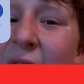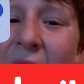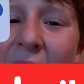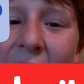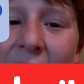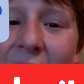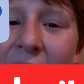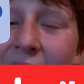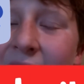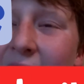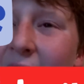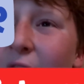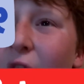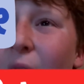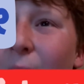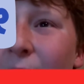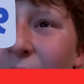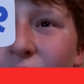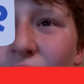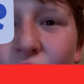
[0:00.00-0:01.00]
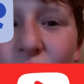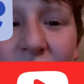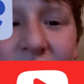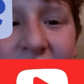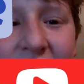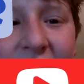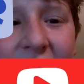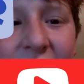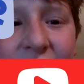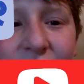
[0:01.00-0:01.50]
And I hope you enjoyed
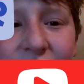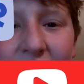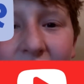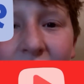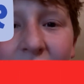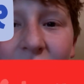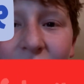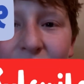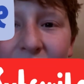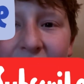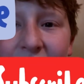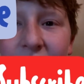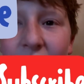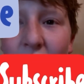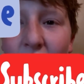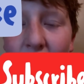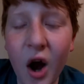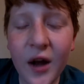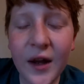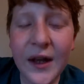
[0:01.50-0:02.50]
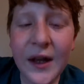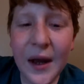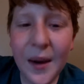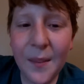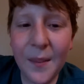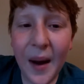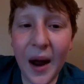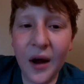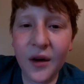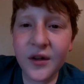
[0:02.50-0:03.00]
today's video of me talking
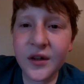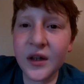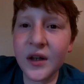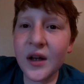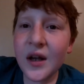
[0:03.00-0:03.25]
about